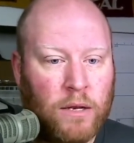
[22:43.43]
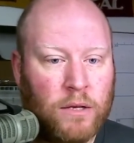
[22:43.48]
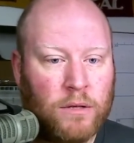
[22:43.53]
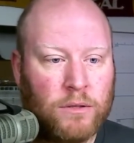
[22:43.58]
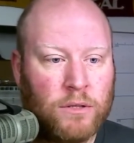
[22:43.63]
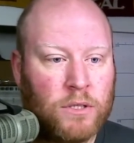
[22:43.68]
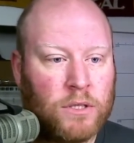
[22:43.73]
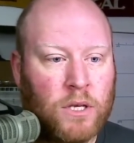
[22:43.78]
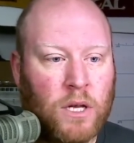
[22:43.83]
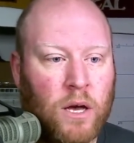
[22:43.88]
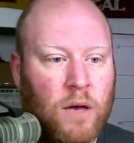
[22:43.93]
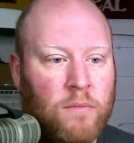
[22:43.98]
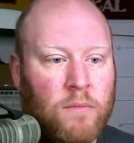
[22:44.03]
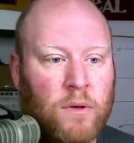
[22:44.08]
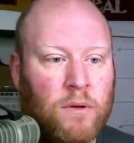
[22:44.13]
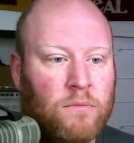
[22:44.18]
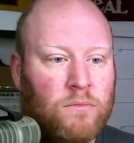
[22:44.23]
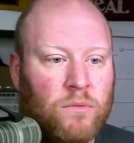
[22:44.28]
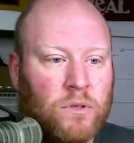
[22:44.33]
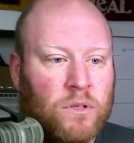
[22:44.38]
He'll just come
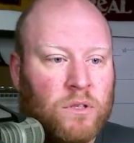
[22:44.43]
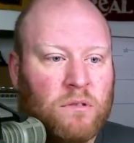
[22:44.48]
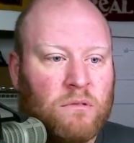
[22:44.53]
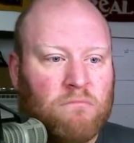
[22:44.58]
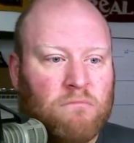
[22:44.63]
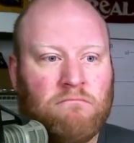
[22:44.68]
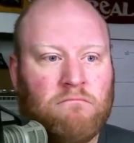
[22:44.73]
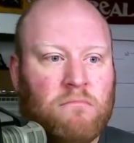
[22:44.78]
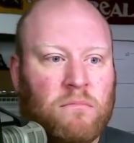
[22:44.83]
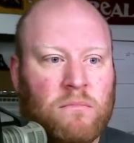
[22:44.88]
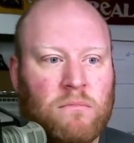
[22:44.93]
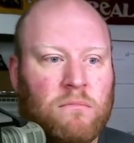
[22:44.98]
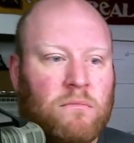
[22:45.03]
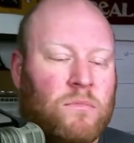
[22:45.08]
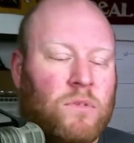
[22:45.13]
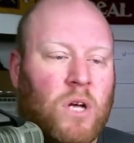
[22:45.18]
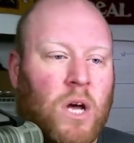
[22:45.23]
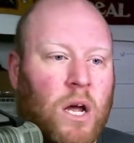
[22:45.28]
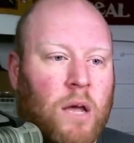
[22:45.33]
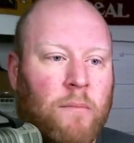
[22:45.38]
and we'll just
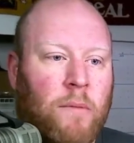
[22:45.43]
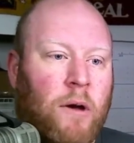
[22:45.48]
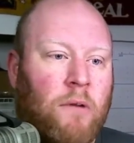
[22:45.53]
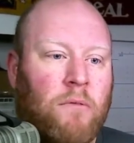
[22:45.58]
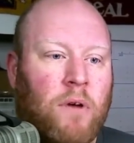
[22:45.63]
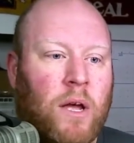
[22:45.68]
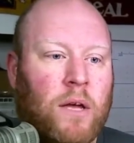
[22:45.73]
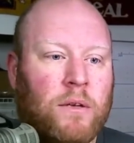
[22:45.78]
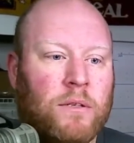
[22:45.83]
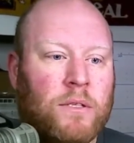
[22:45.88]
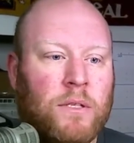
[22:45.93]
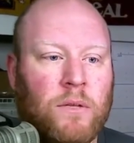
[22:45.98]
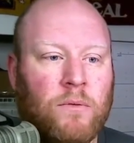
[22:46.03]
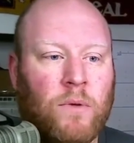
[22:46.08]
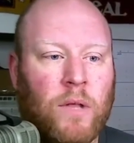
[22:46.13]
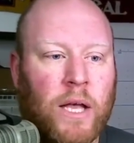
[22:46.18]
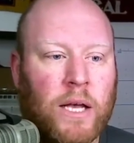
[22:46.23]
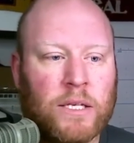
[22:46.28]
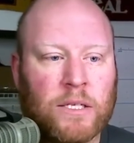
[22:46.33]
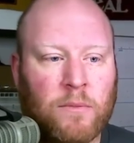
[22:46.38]
talk about Rails, and then
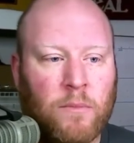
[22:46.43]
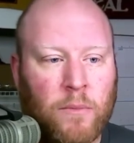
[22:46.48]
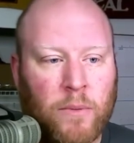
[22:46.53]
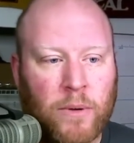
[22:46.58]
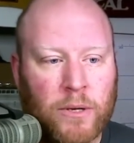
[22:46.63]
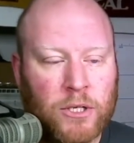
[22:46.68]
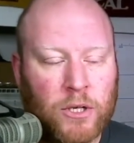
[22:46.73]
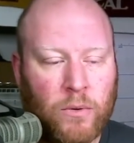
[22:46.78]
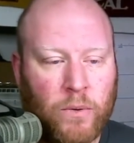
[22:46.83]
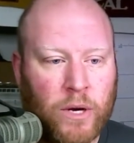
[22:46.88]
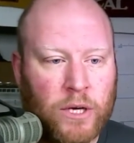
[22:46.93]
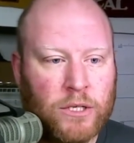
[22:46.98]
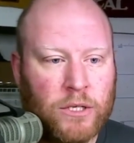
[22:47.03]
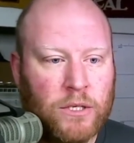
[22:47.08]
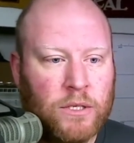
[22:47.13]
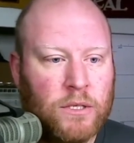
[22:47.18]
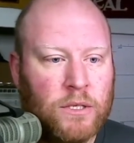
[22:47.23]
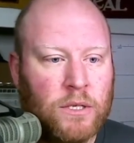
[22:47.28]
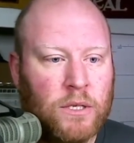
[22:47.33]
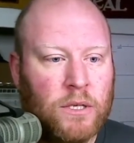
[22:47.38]
we'll ask him a bunch of
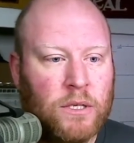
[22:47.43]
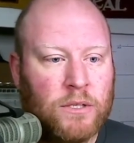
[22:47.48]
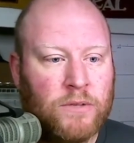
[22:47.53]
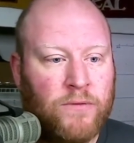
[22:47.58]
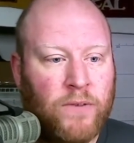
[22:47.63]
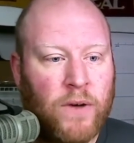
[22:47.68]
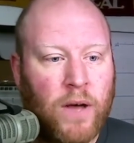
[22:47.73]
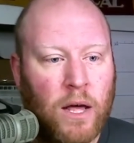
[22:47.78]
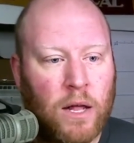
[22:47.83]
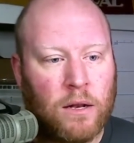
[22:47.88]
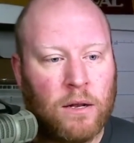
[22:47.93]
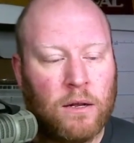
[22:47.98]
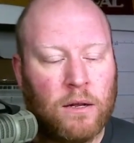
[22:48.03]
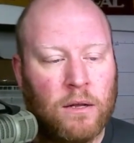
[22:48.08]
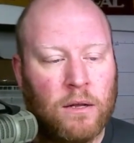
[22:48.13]
questions, and it's fun.